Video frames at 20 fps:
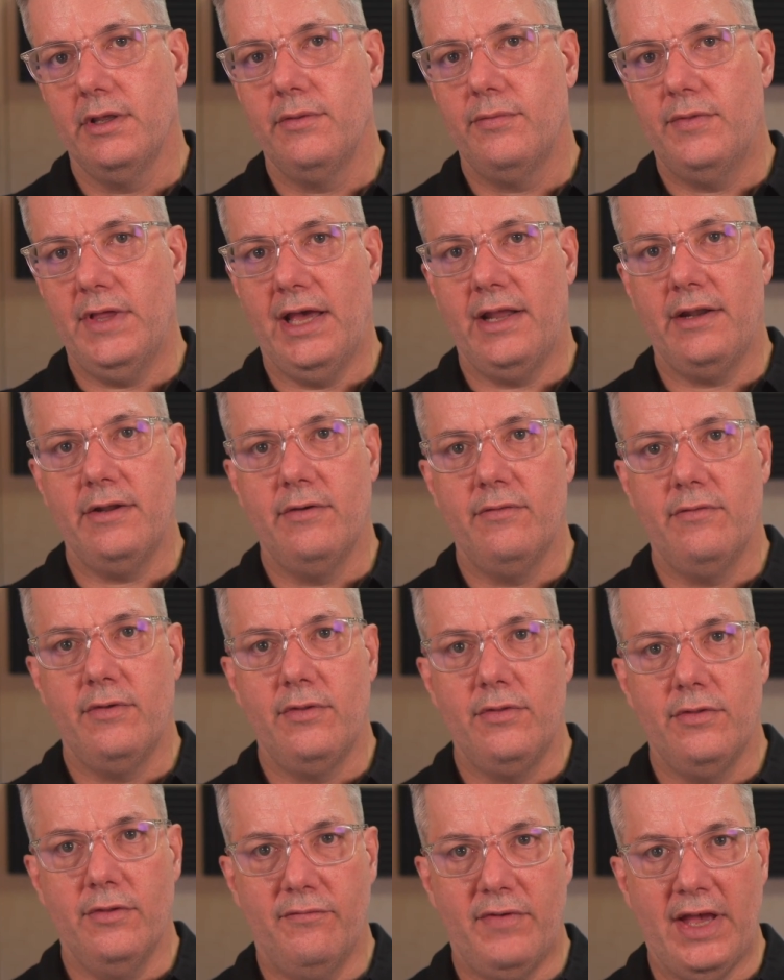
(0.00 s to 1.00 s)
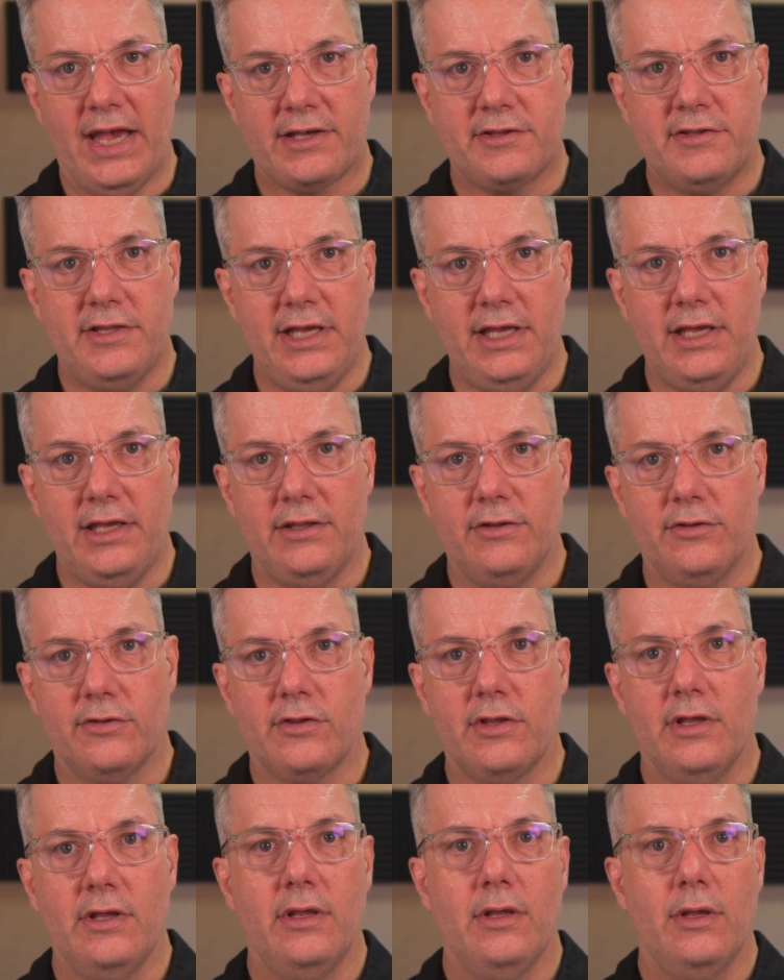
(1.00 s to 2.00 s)
that the
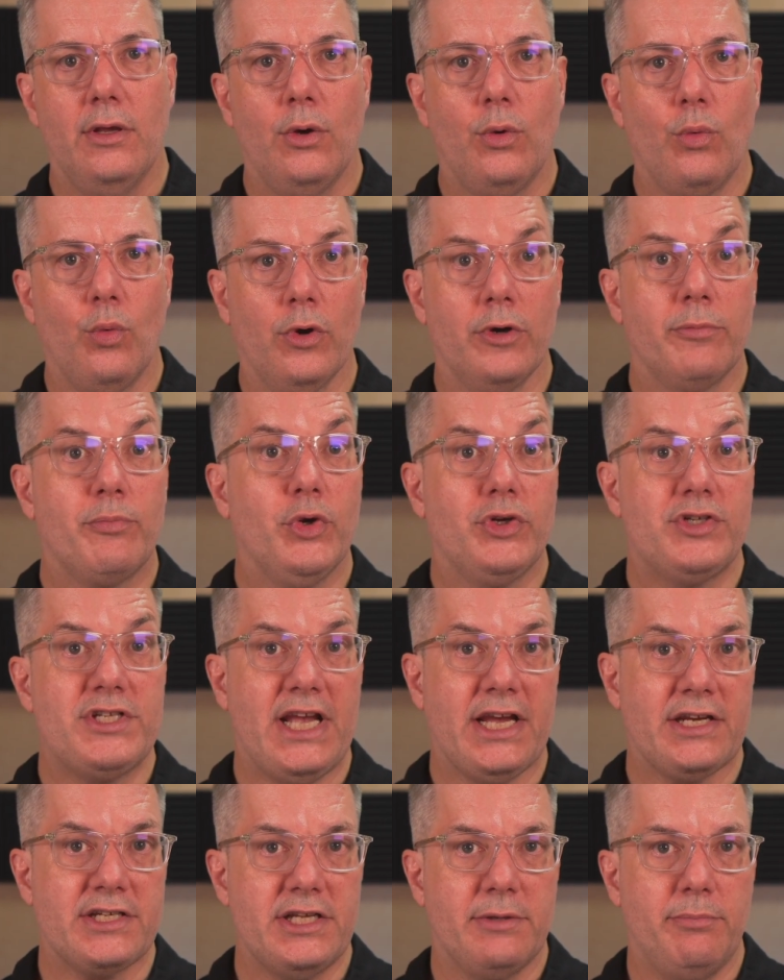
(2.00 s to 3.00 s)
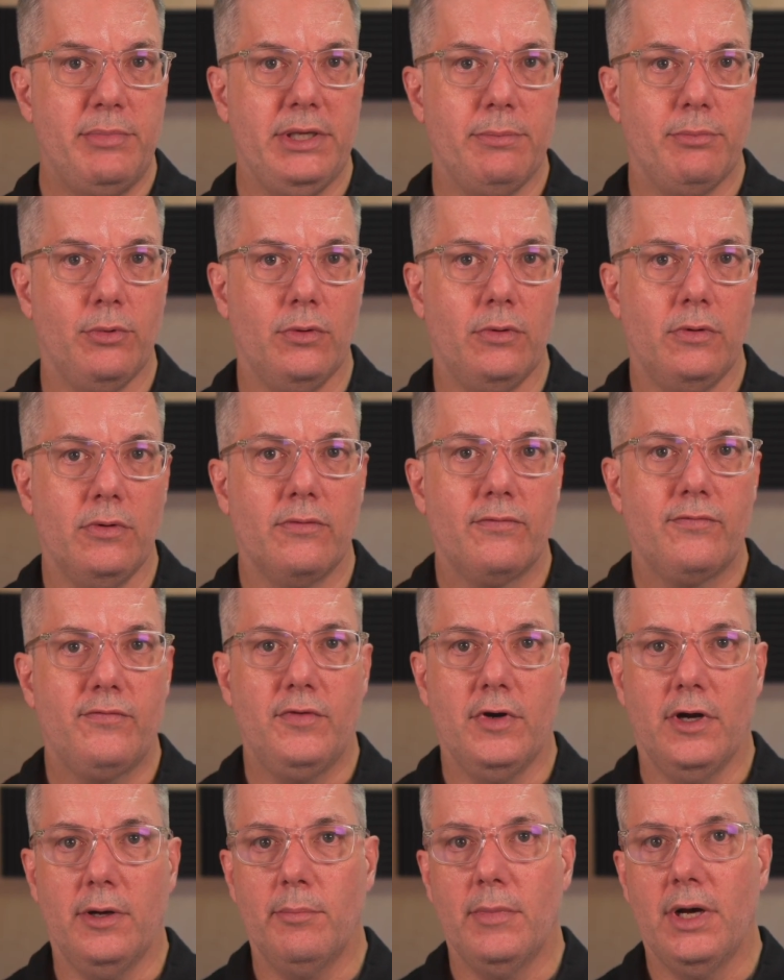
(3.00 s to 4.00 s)
vaccines weren't protecting people
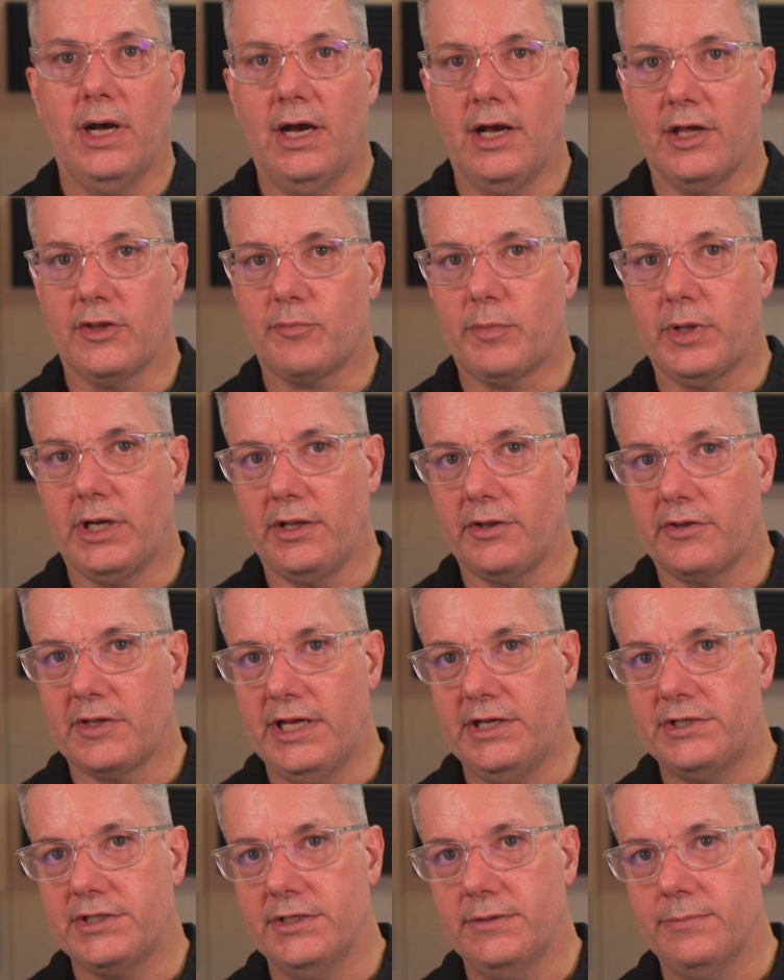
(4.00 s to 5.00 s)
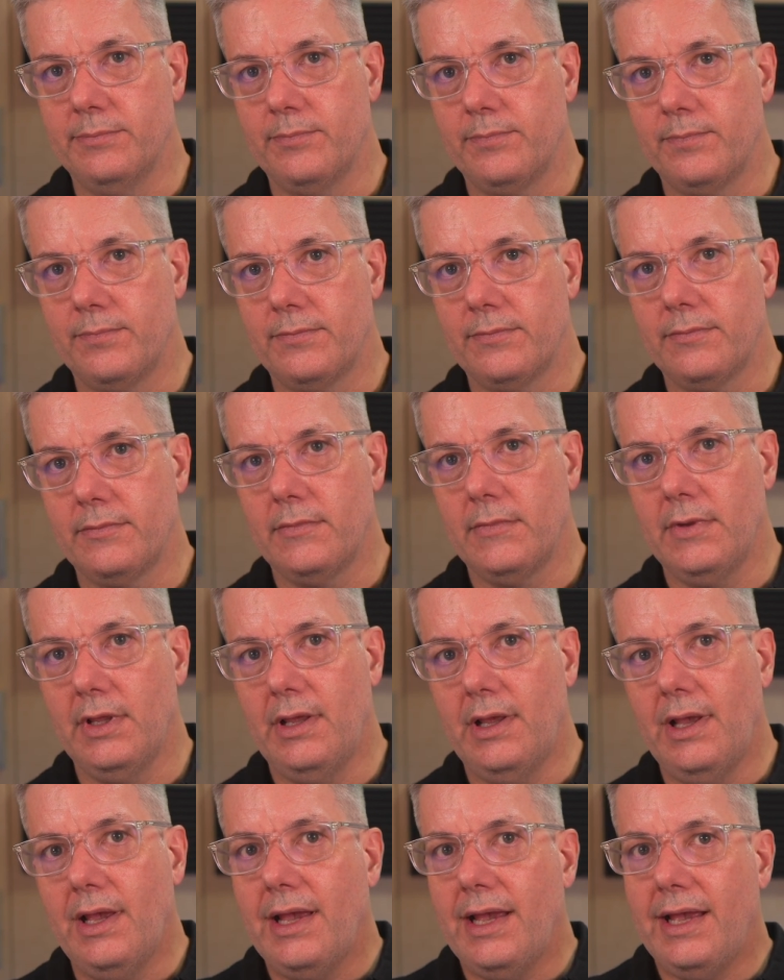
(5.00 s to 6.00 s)
from hospitalization.
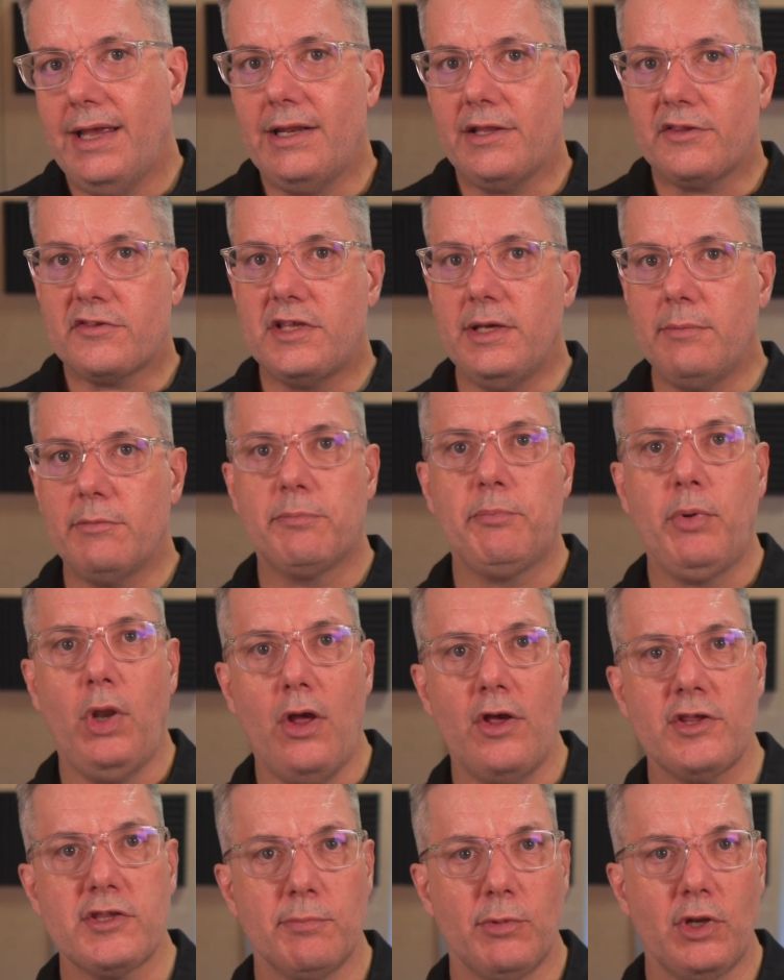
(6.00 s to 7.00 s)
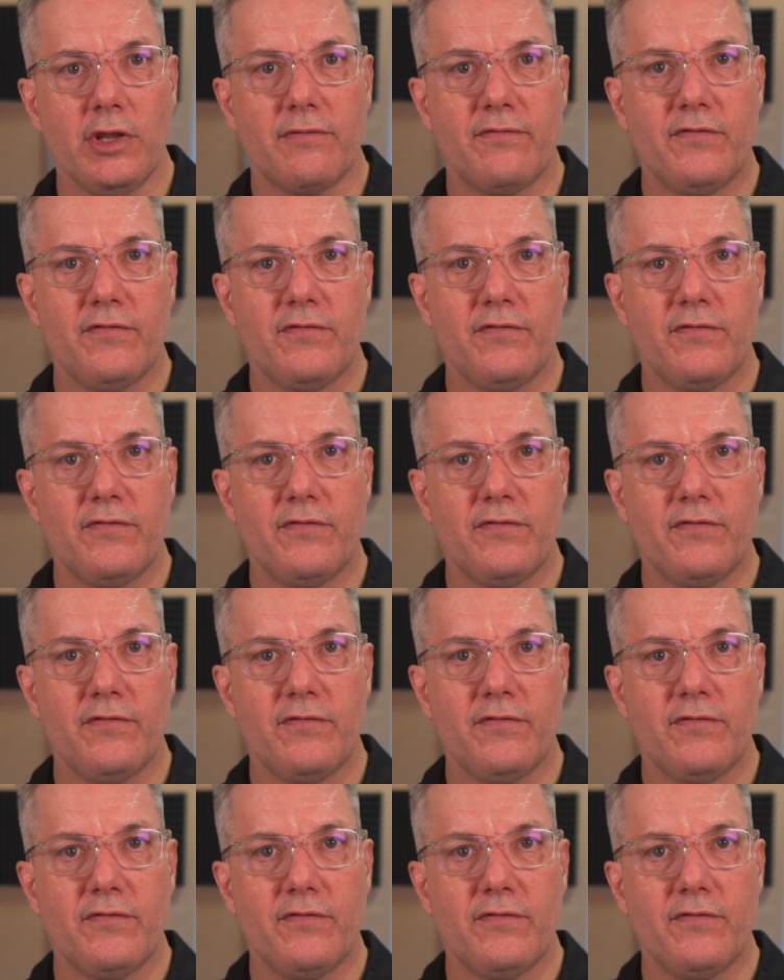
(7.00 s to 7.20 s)
And it seemed plausible at